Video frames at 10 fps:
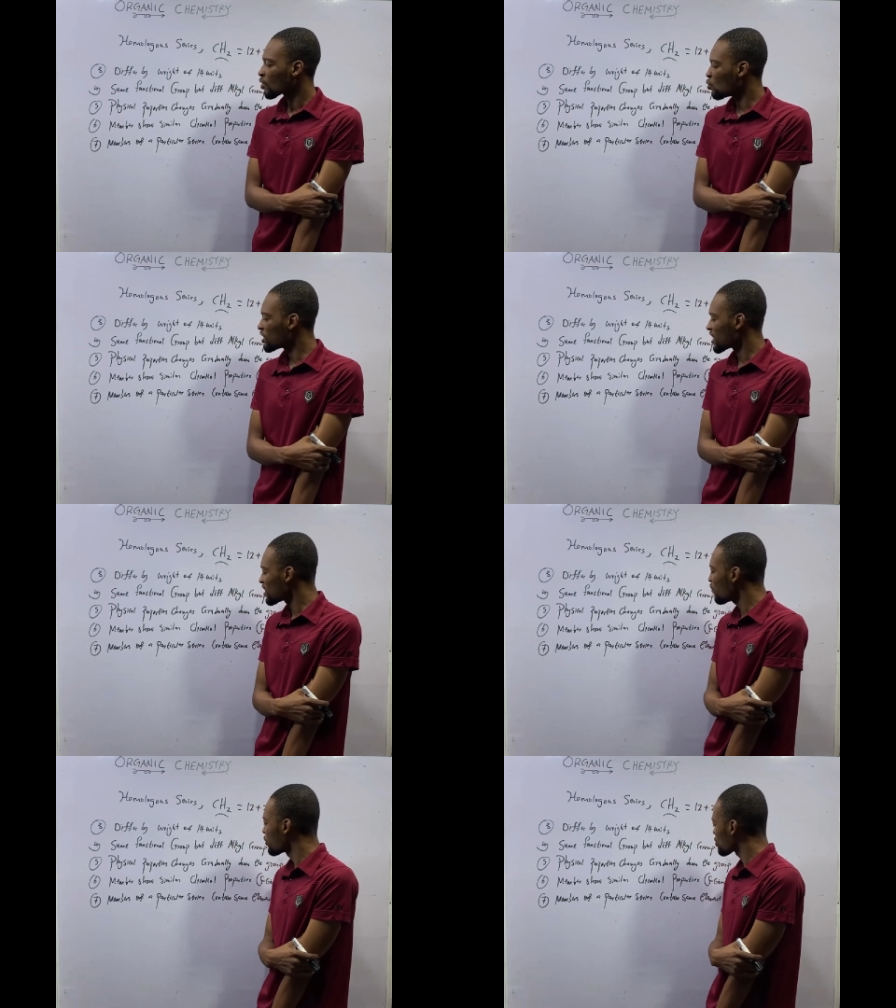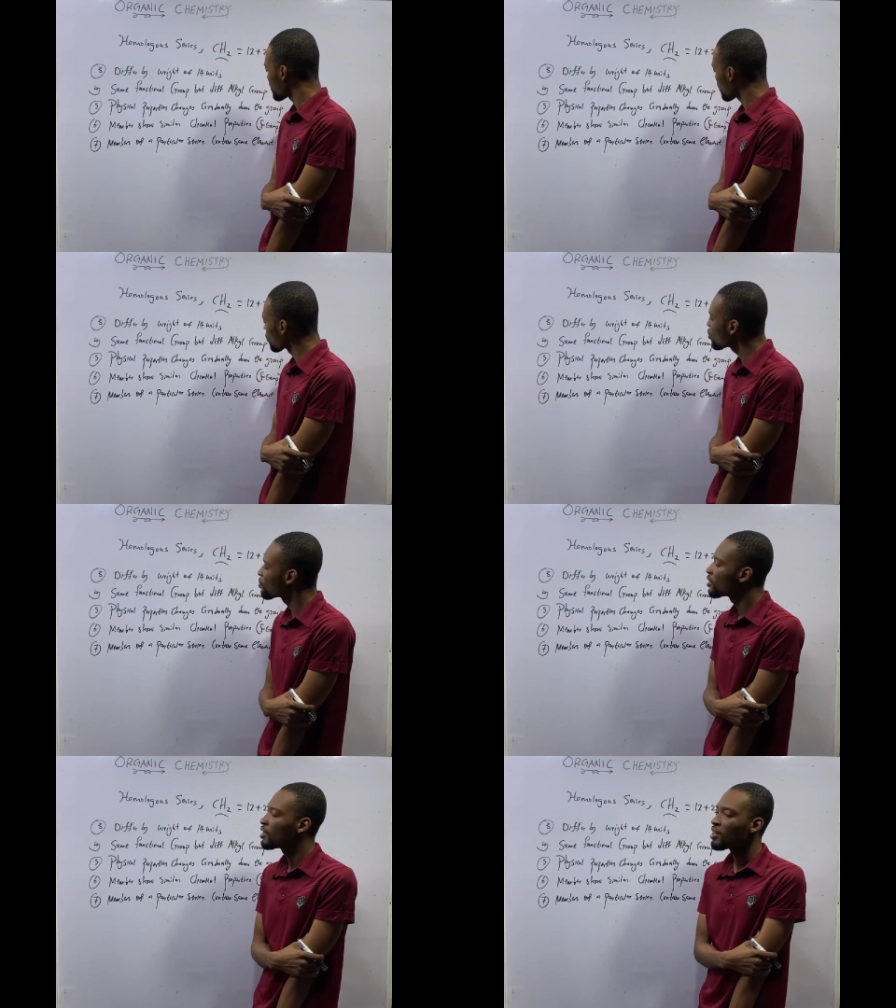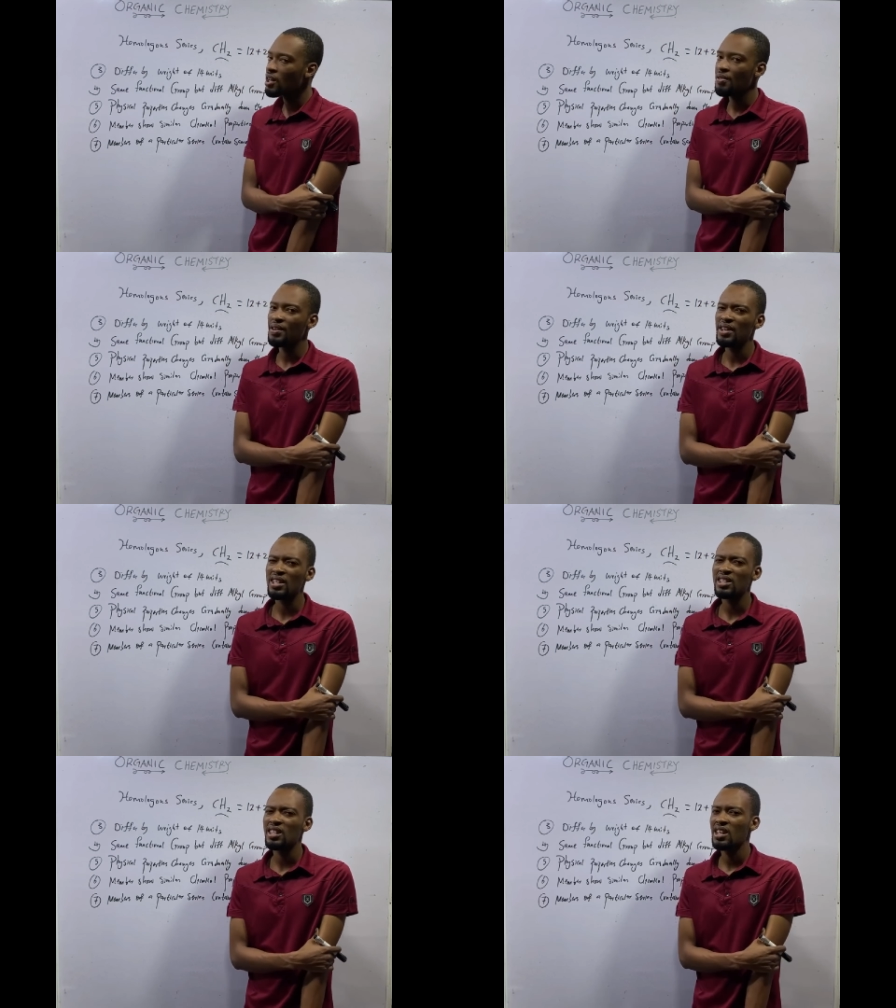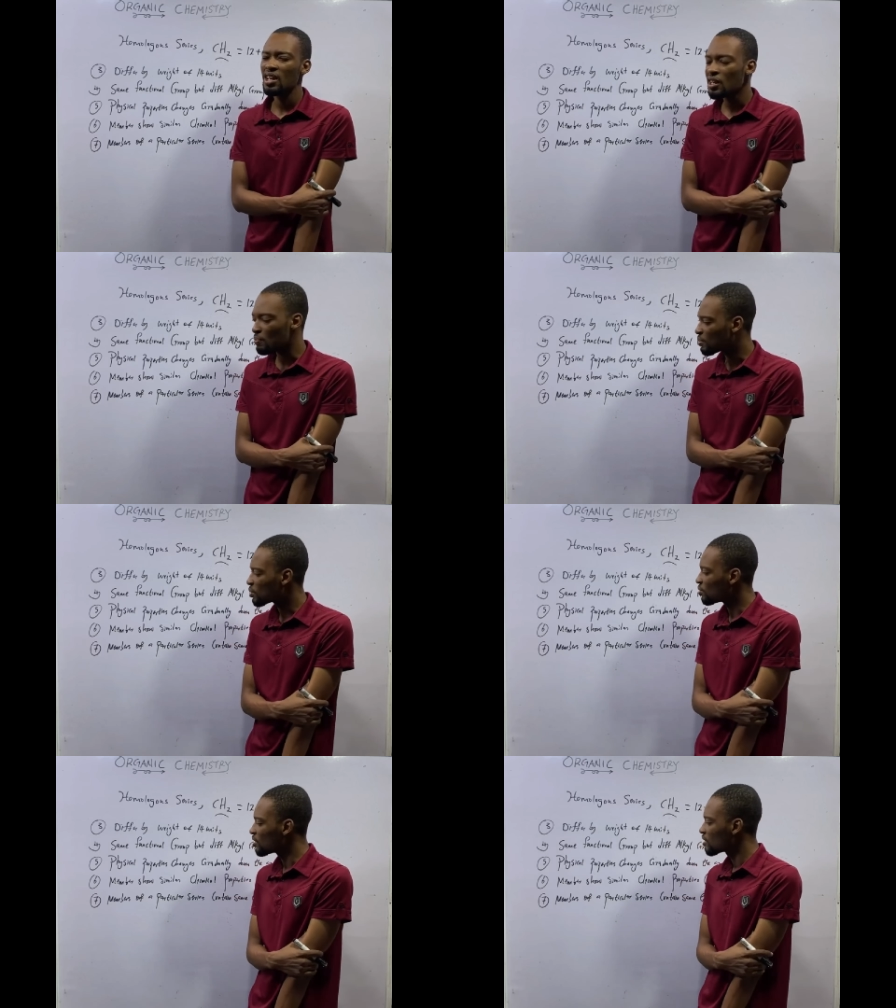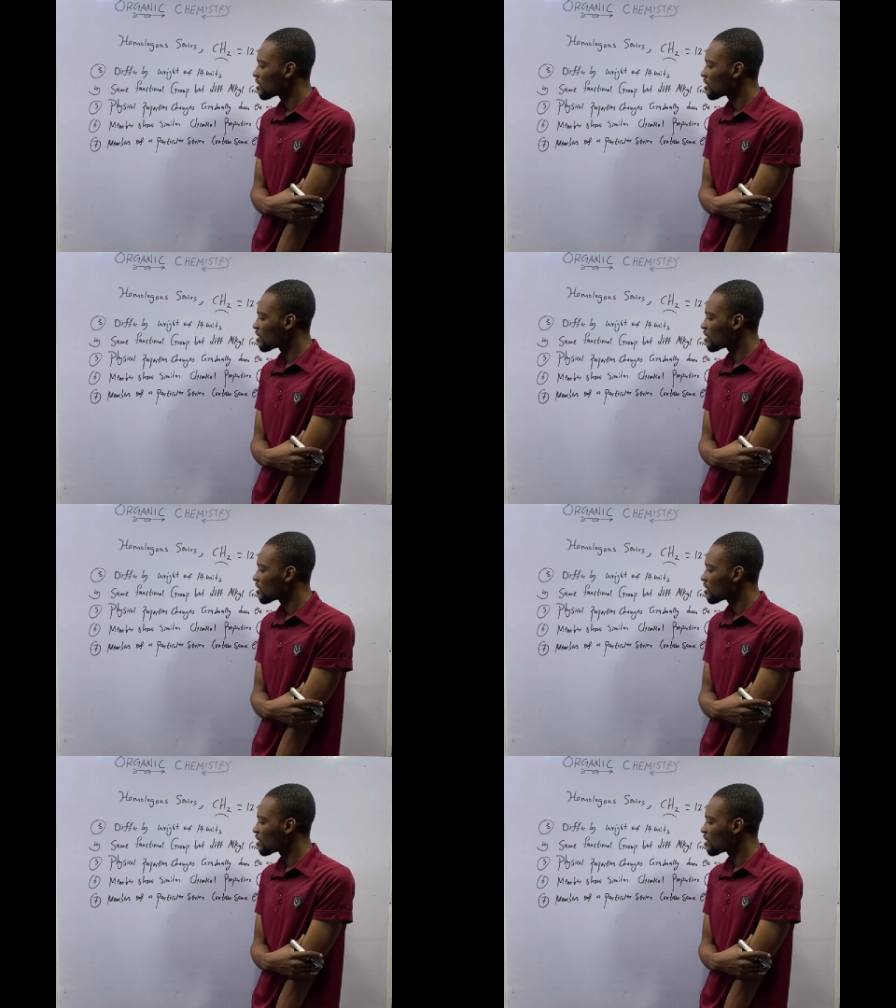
We shall see functional group in the next episode.